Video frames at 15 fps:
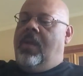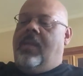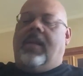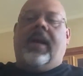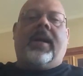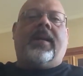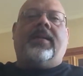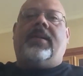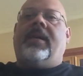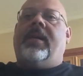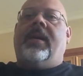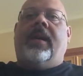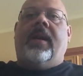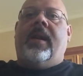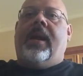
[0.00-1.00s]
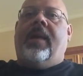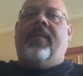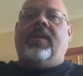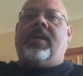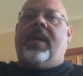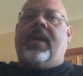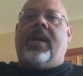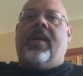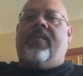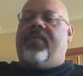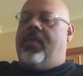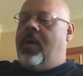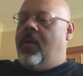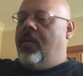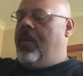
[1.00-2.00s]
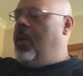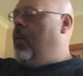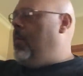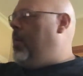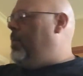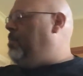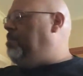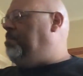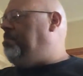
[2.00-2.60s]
Like I said, every tank I've thrown on it